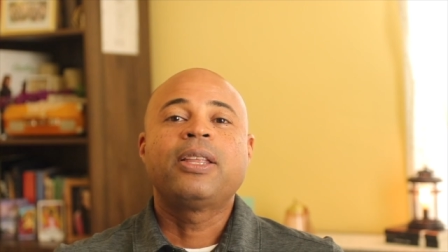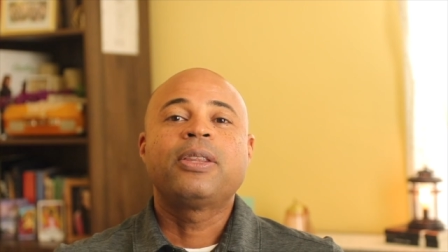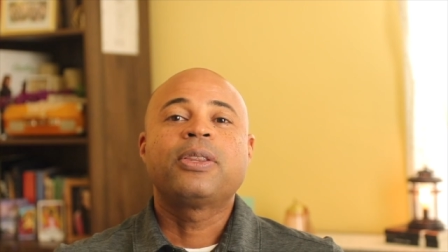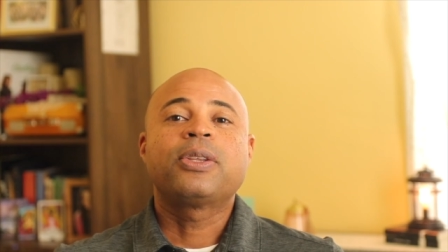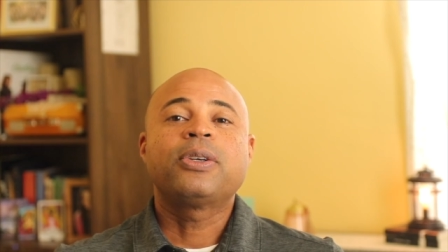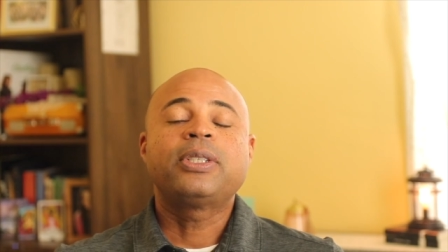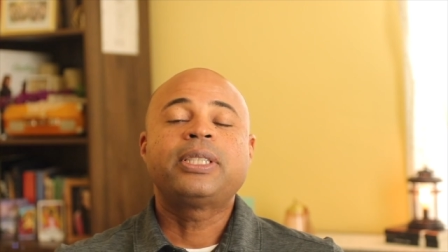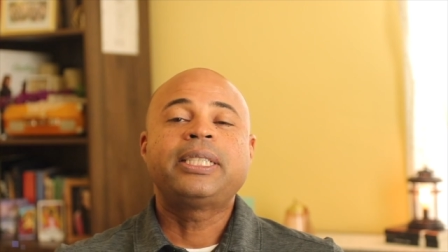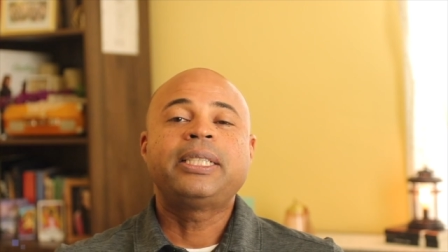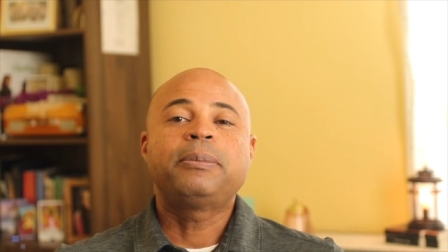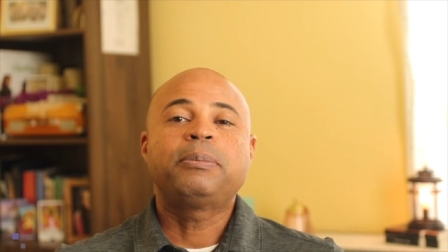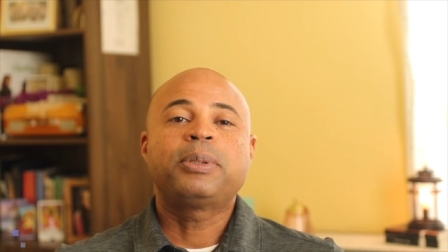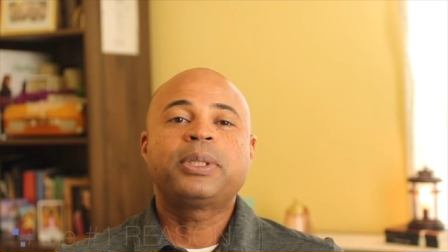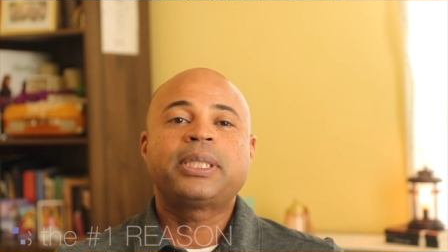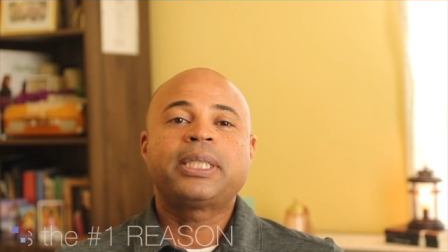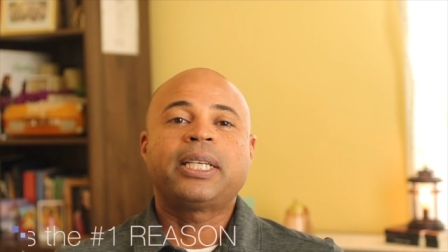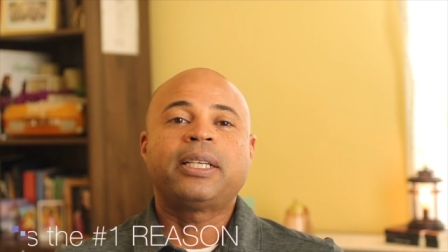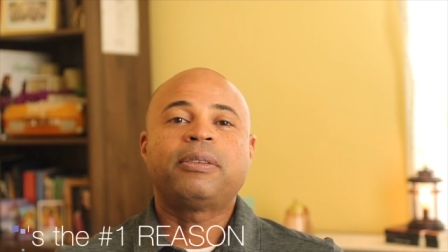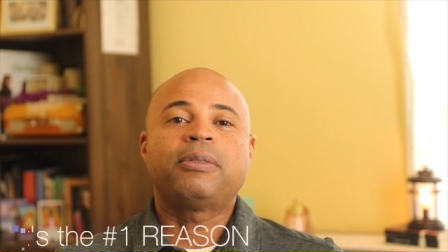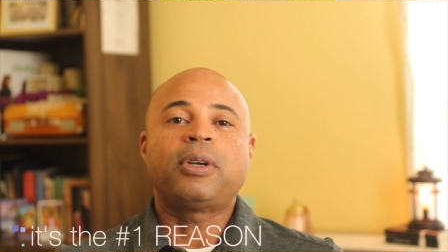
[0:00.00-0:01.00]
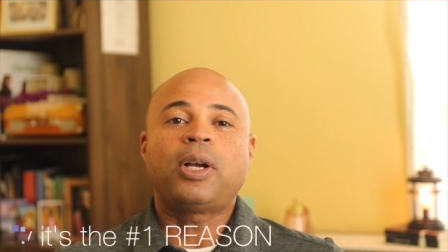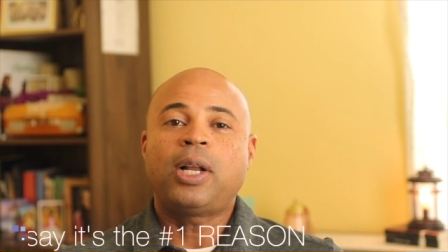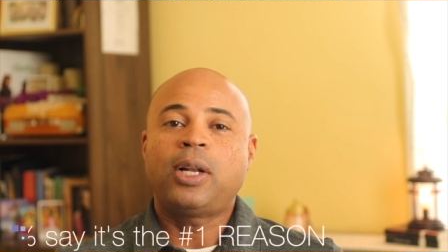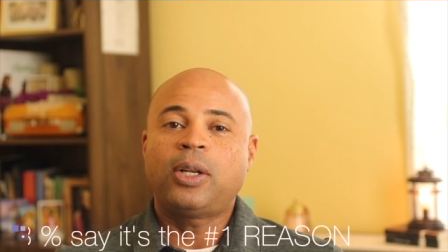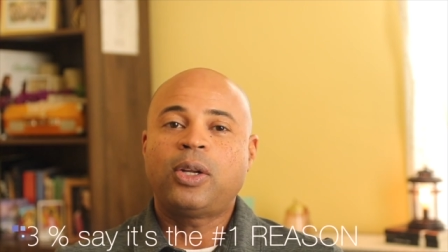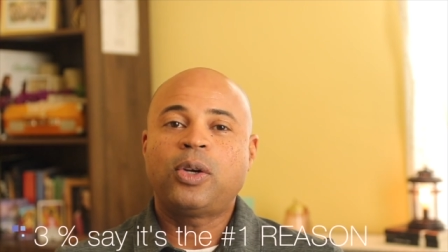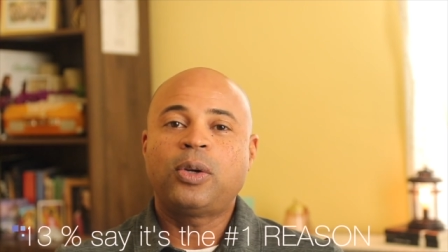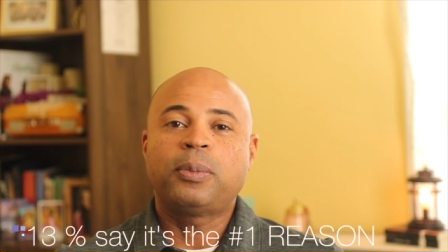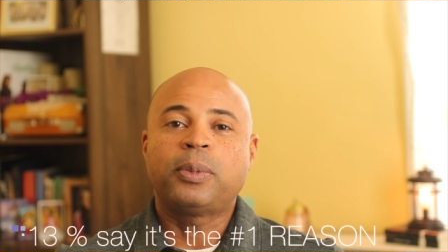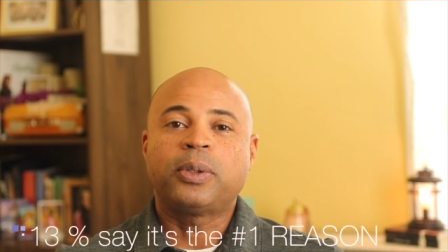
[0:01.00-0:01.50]
13% of all
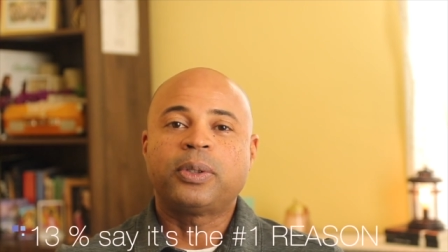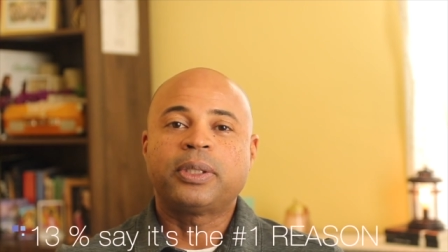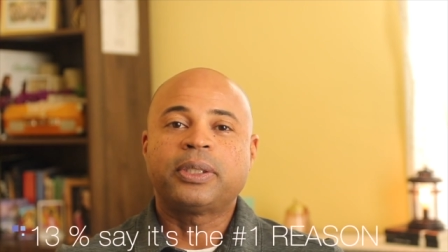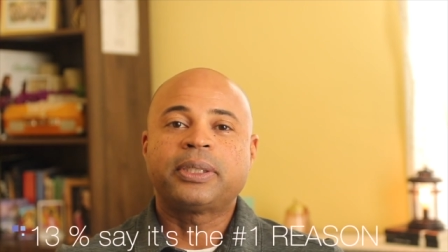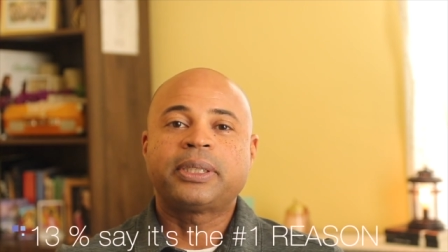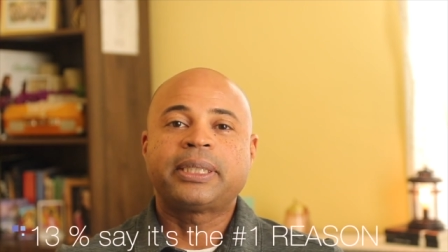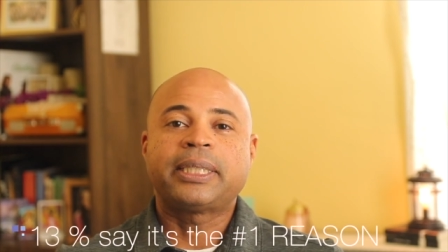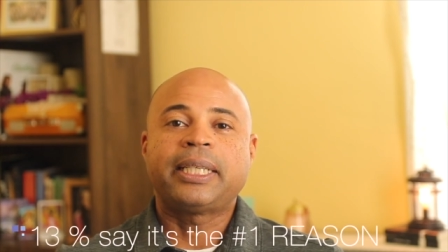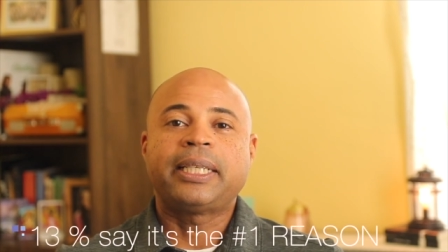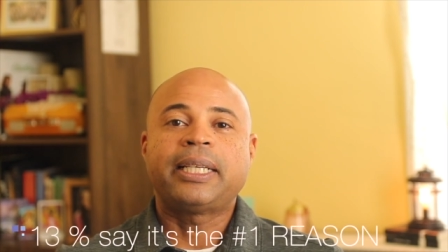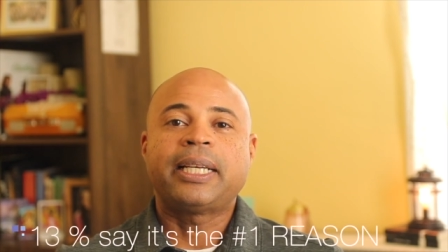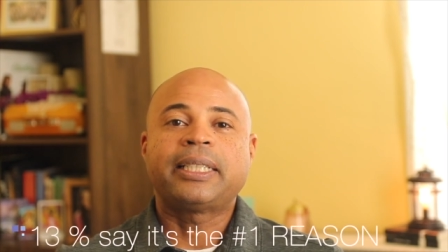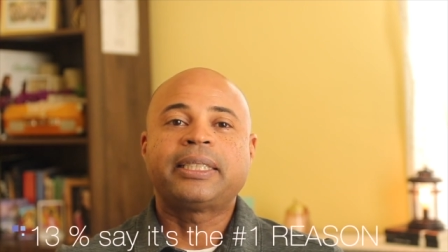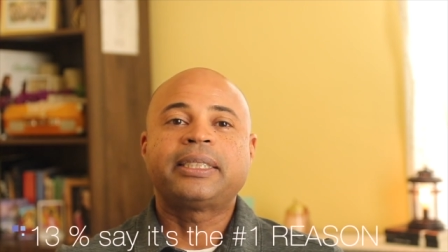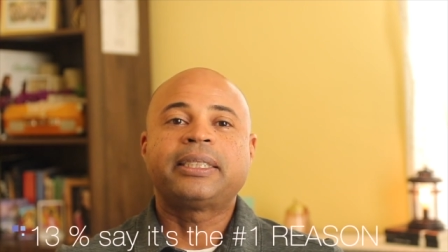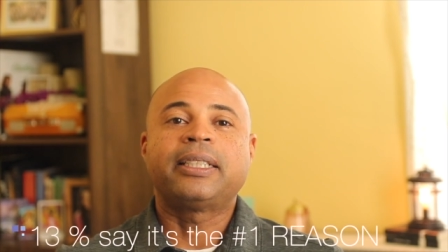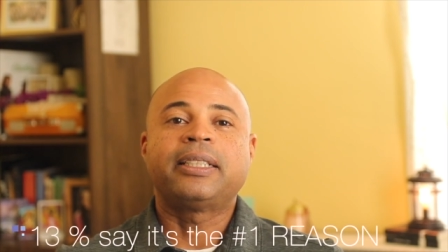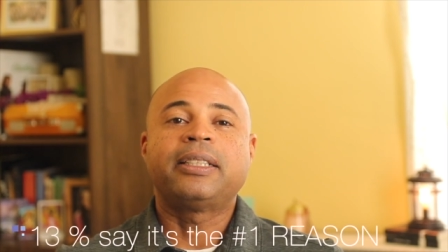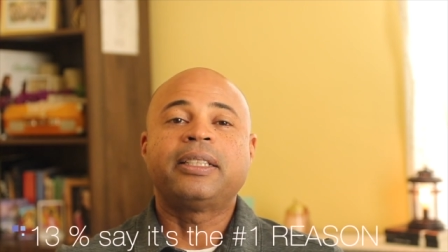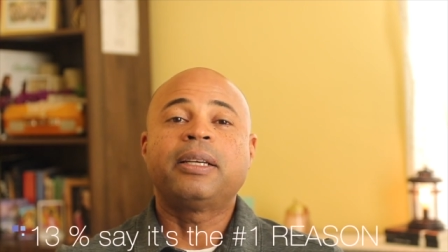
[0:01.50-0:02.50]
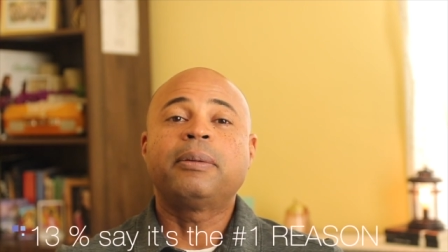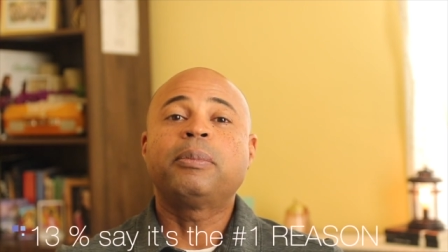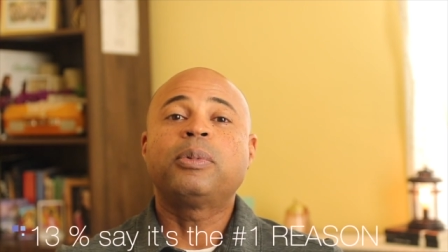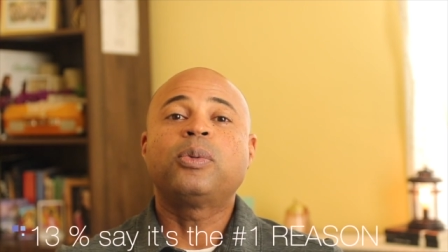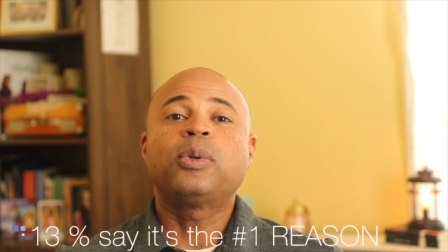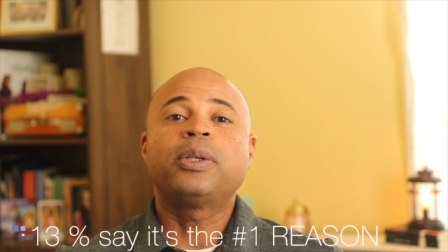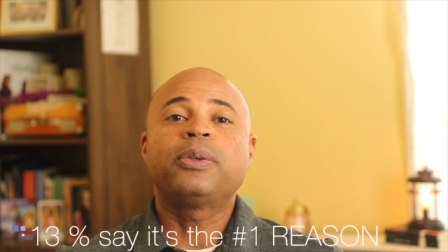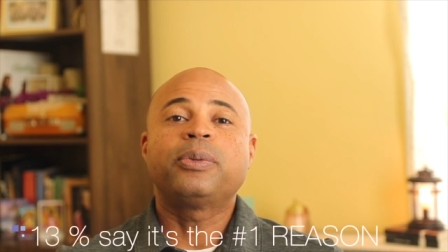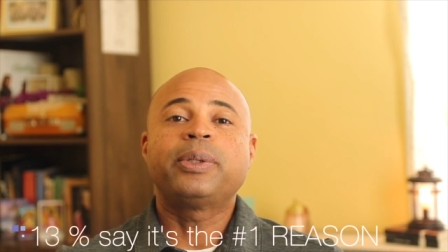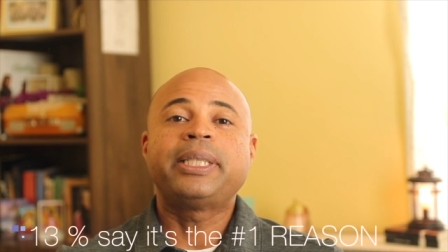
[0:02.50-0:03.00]
homeowners say that's the number
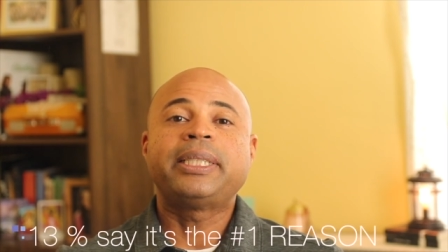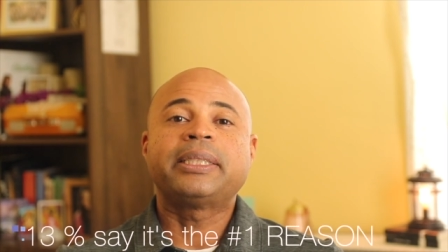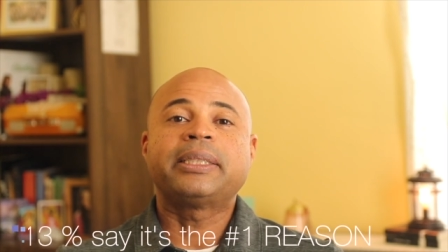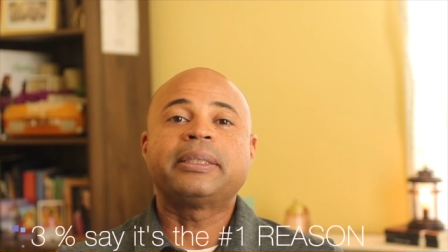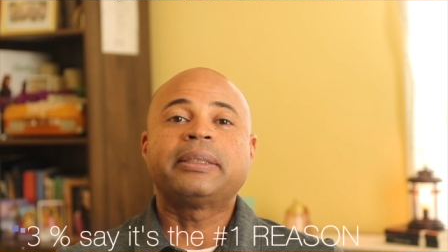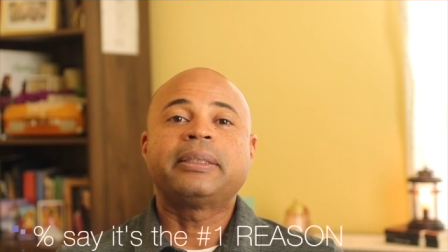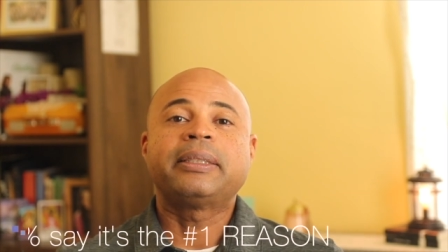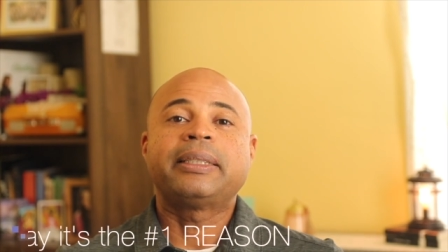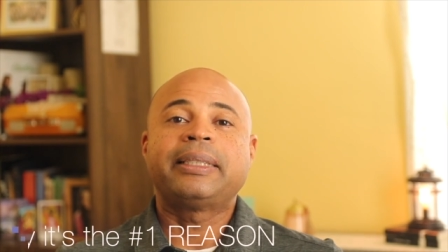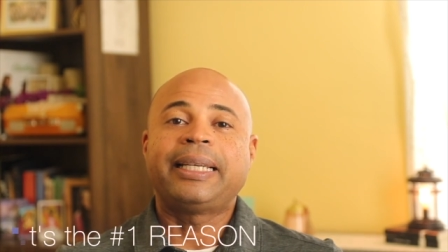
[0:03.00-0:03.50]
one reason